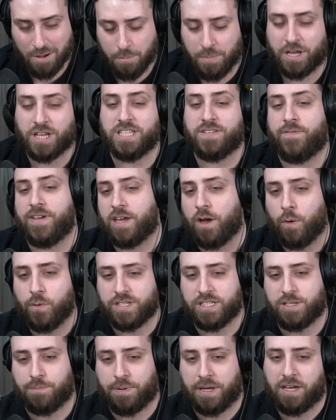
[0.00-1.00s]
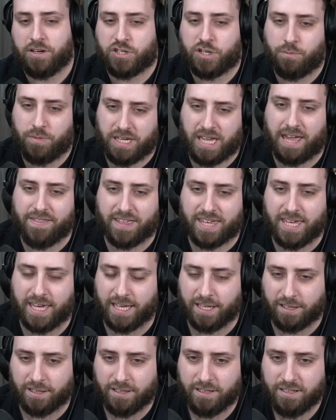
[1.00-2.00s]
Because if he goes into Pinkashin, we get the
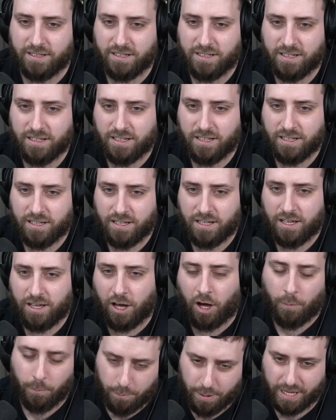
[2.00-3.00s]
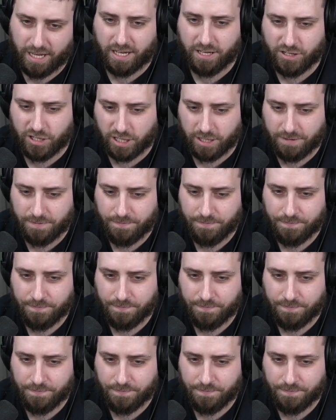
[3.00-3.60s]
kill. On Pinkashin.